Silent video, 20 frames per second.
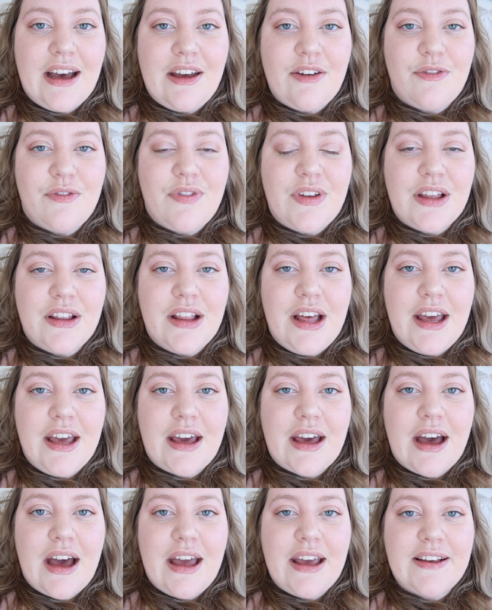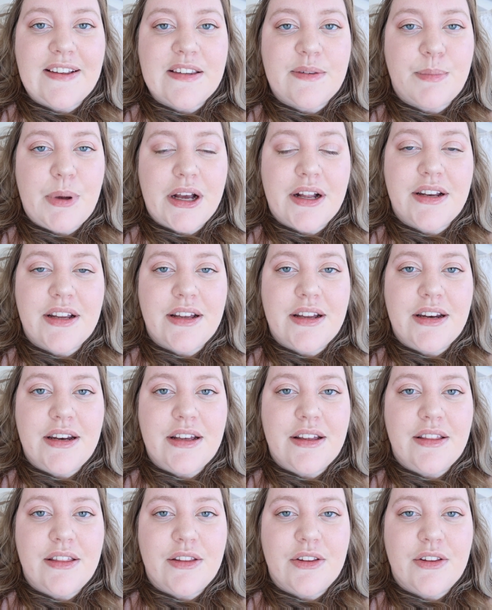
I feel like I expected